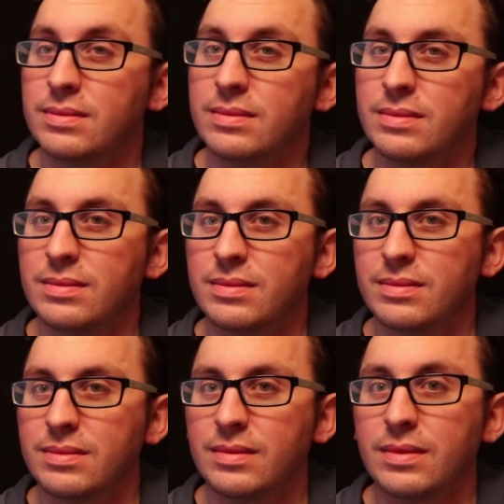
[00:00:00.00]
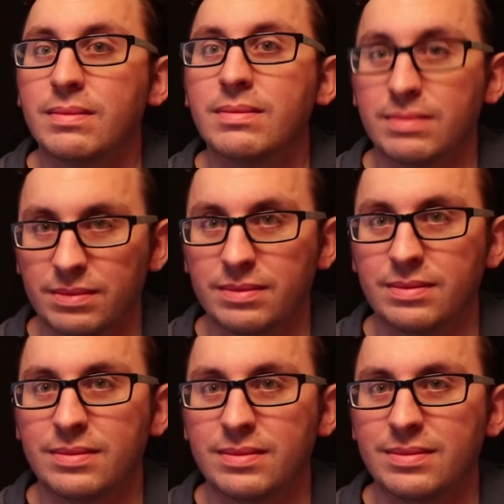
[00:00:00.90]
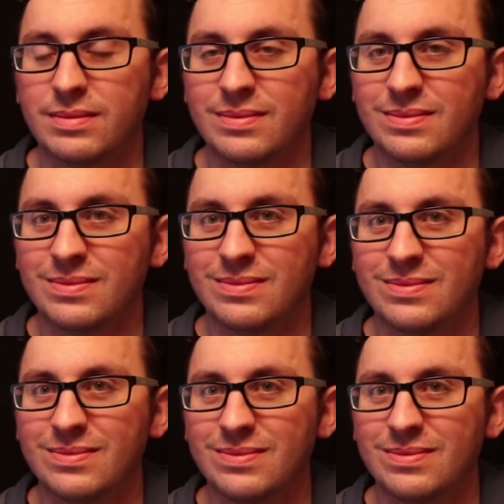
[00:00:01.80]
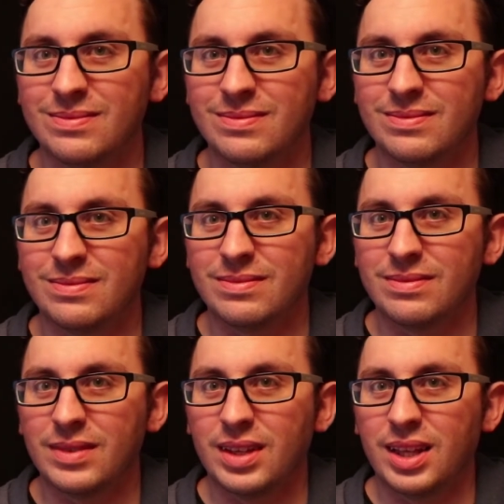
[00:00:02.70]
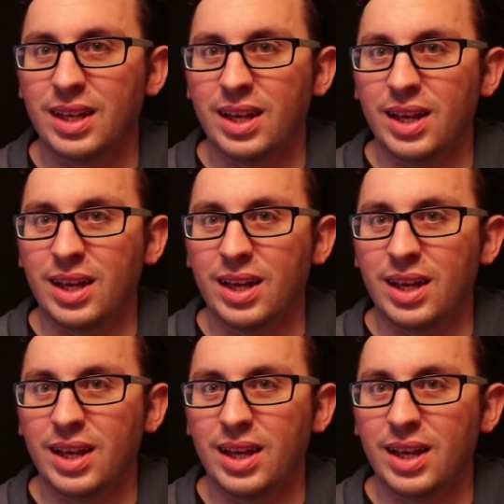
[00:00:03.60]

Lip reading: [no speech]